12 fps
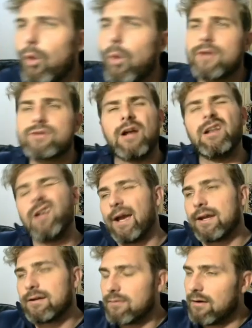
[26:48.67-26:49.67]
ones I
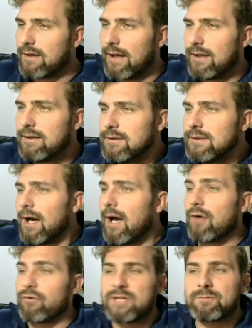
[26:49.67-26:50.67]
like, okay?
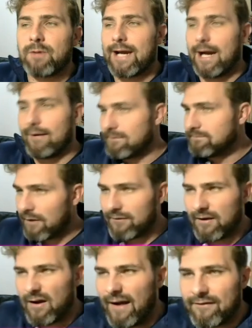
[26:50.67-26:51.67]
Resupply Caravan. I
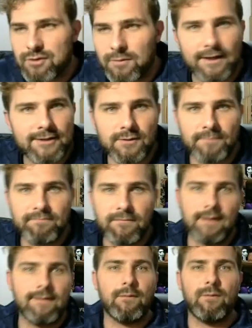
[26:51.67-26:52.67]
think I have to talk about this one.
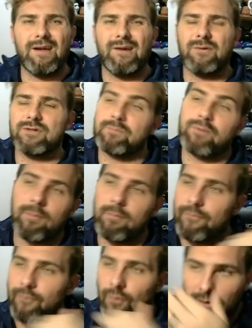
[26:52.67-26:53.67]
It was a problem
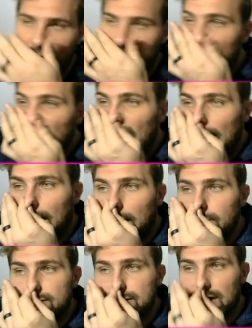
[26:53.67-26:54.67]
before.
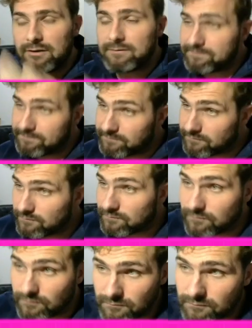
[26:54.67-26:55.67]
So,
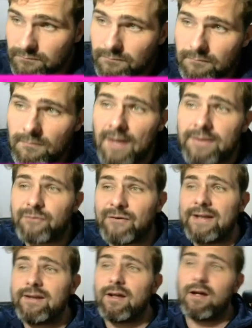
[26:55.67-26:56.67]

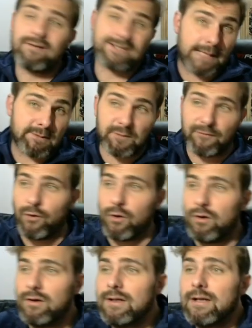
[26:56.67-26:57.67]
Defender, same as
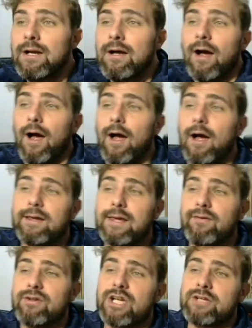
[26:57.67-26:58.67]
before. Give
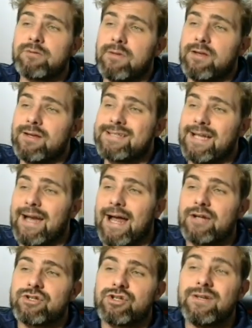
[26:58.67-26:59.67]
an adjacent minion a standard
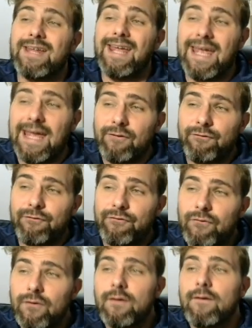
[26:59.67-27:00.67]
action if
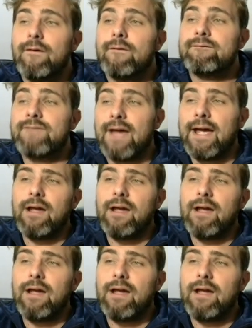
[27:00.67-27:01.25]
they